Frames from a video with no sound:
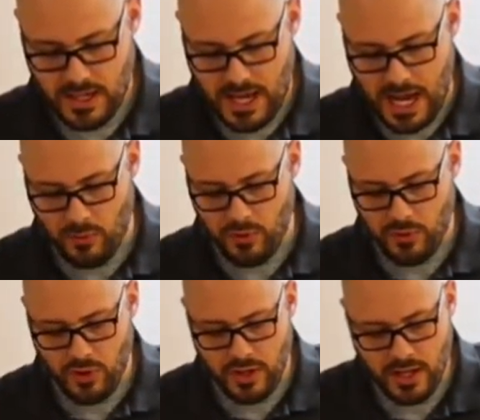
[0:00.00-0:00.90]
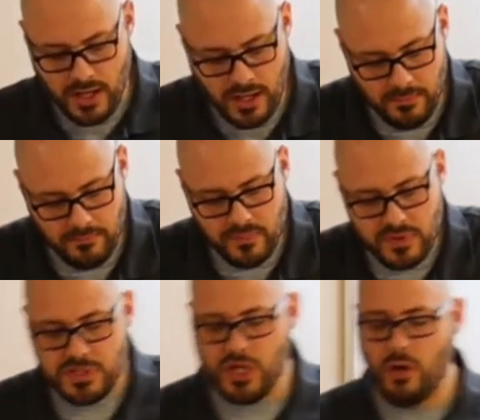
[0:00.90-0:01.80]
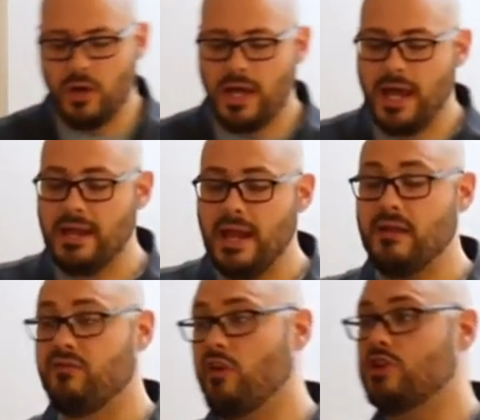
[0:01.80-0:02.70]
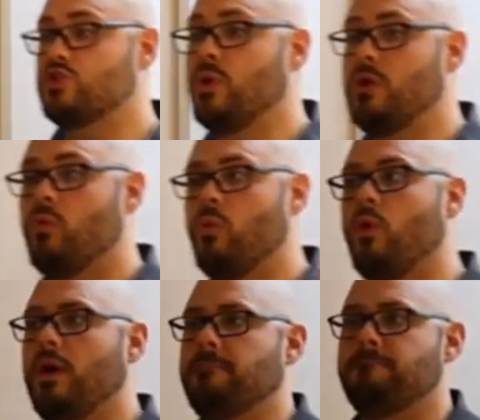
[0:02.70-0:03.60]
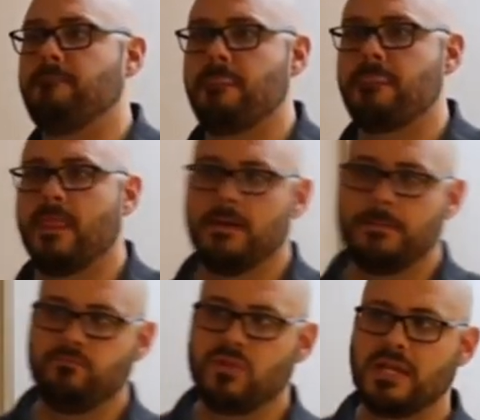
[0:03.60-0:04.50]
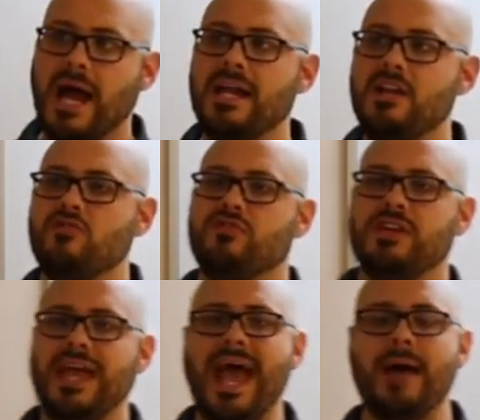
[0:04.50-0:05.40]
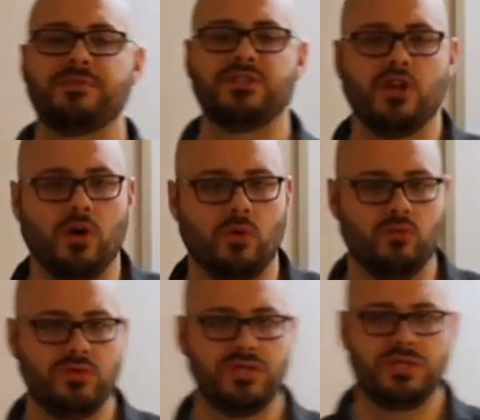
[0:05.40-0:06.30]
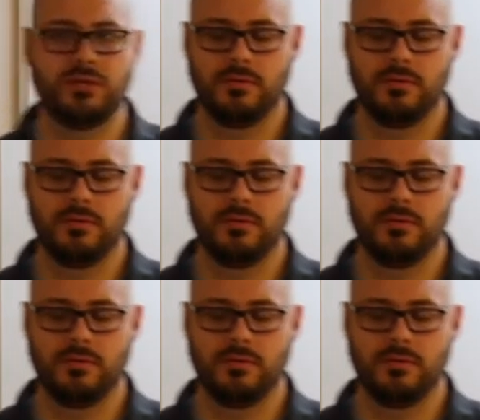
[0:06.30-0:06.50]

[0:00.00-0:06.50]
I will. Um, so, and, and verse twenty-one kind of capstones